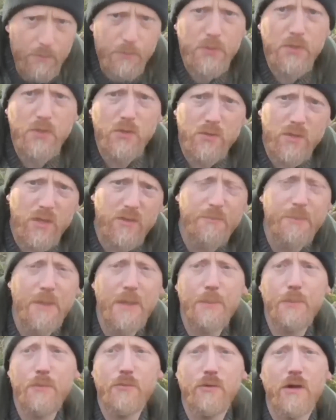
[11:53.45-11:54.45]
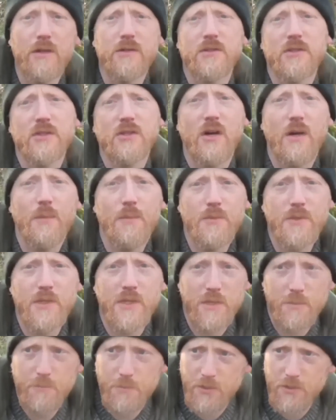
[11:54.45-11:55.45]
but not enough people run Skype on
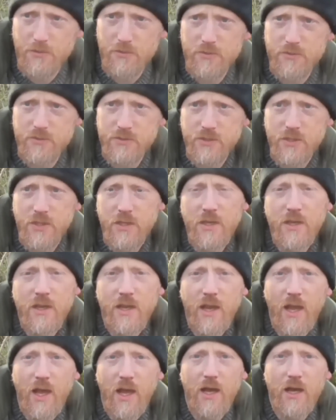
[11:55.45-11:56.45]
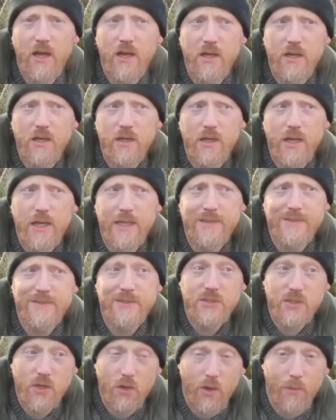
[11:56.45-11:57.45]
their computers, and
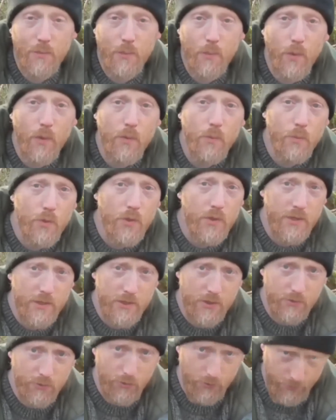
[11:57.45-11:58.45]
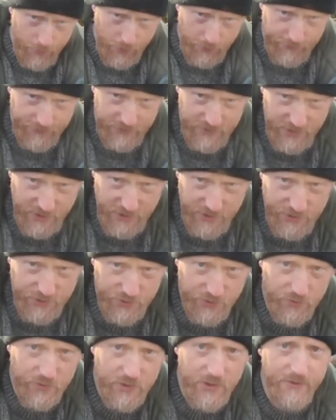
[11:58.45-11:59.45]
Skype won't work in a group
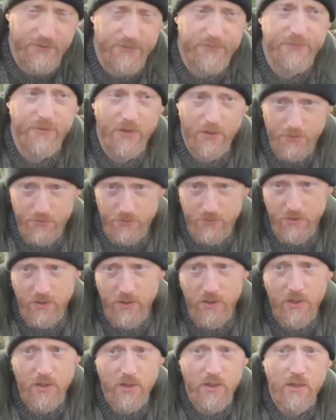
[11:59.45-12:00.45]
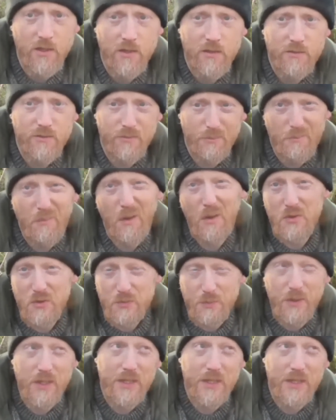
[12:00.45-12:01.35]
conversation on your phone. So most